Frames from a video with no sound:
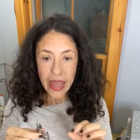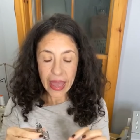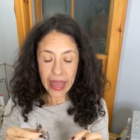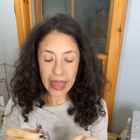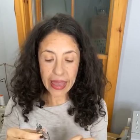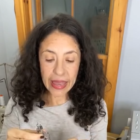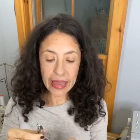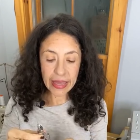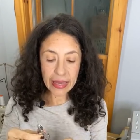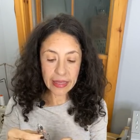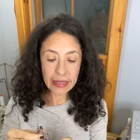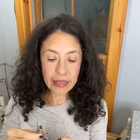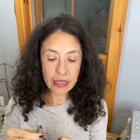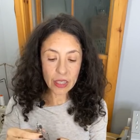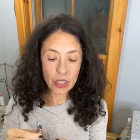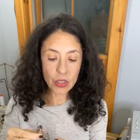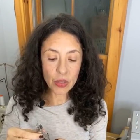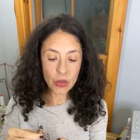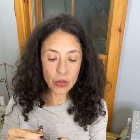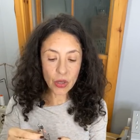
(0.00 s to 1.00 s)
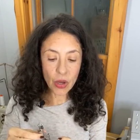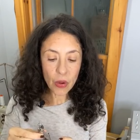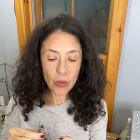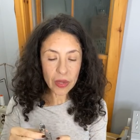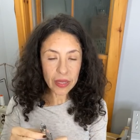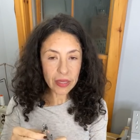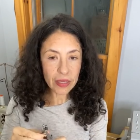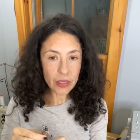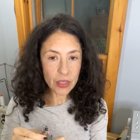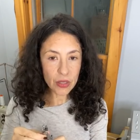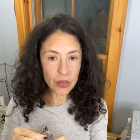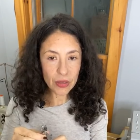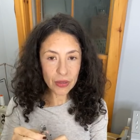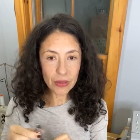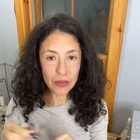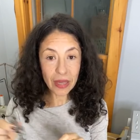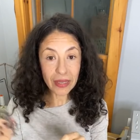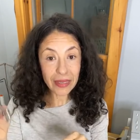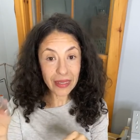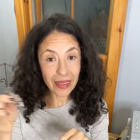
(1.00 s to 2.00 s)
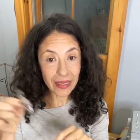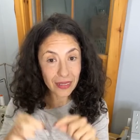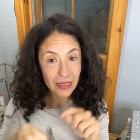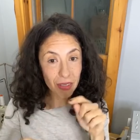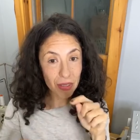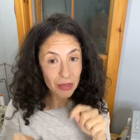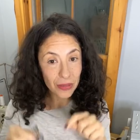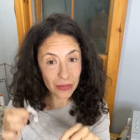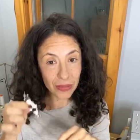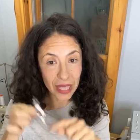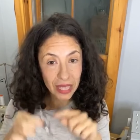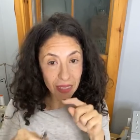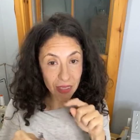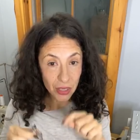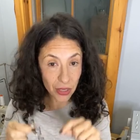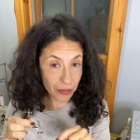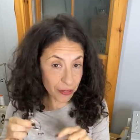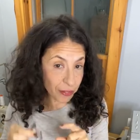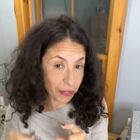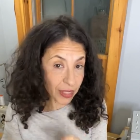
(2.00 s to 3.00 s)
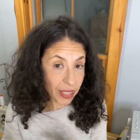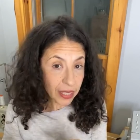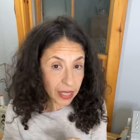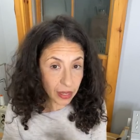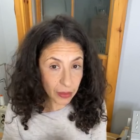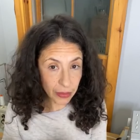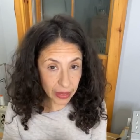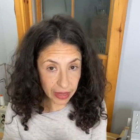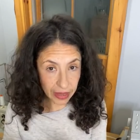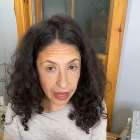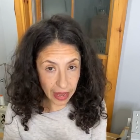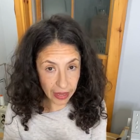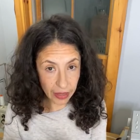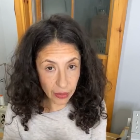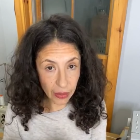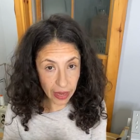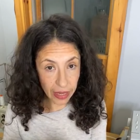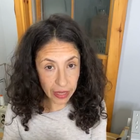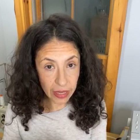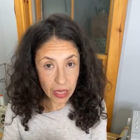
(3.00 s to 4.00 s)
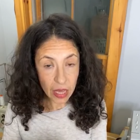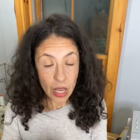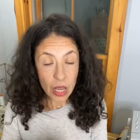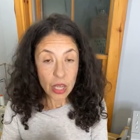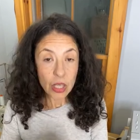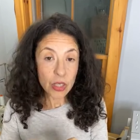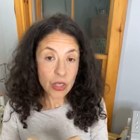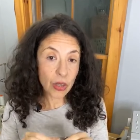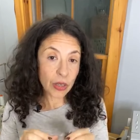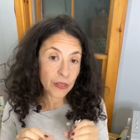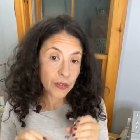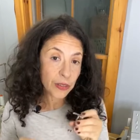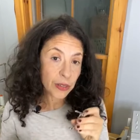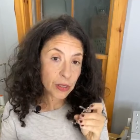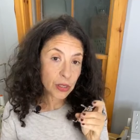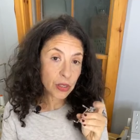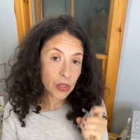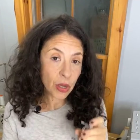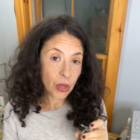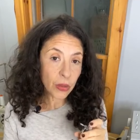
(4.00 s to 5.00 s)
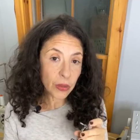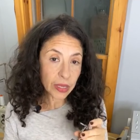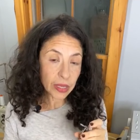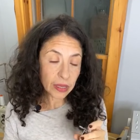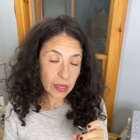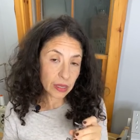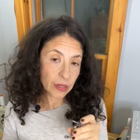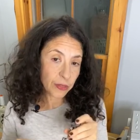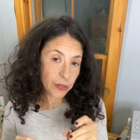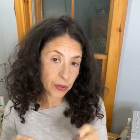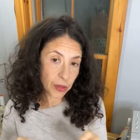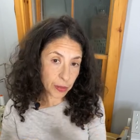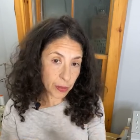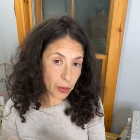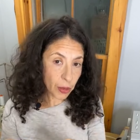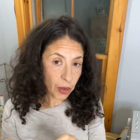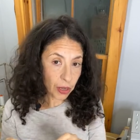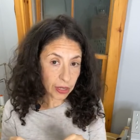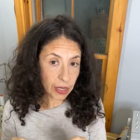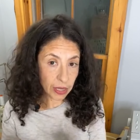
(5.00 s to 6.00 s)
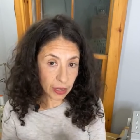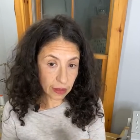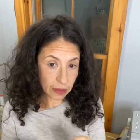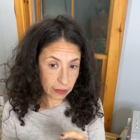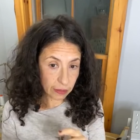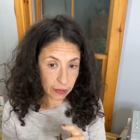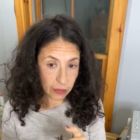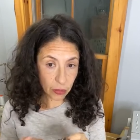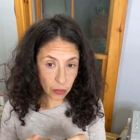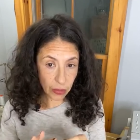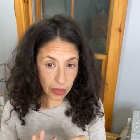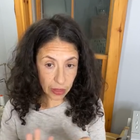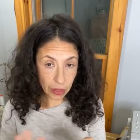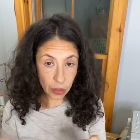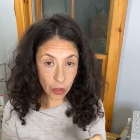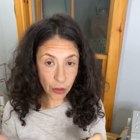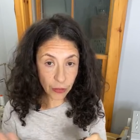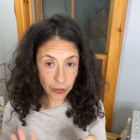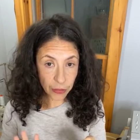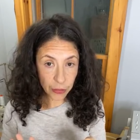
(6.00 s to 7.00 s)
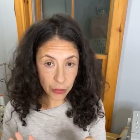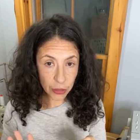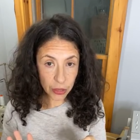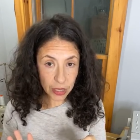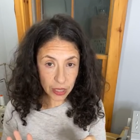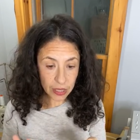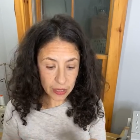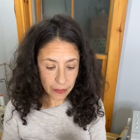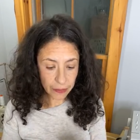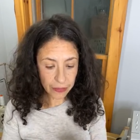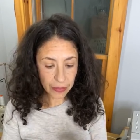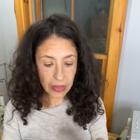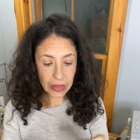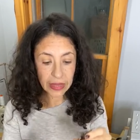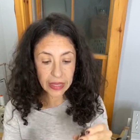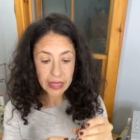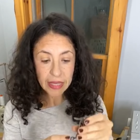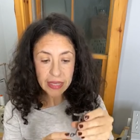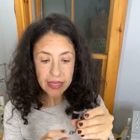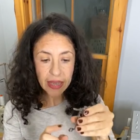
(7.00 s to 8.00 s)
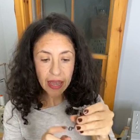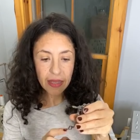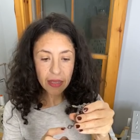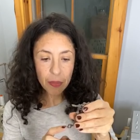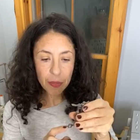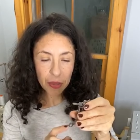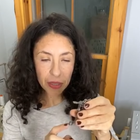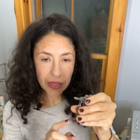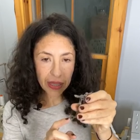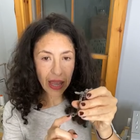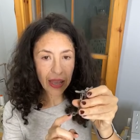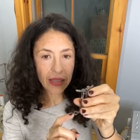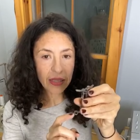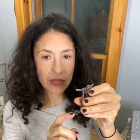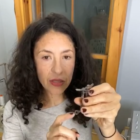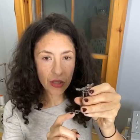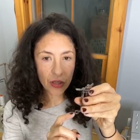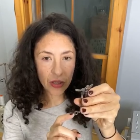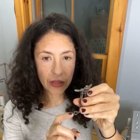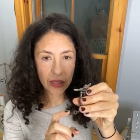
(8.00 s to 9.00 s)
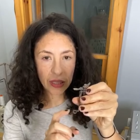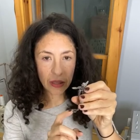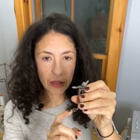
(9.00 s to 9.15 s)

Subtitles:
and you don't want it to hit your finger with that, right? So if you're sewing, if you're embroidering with no foot, this kind of protects your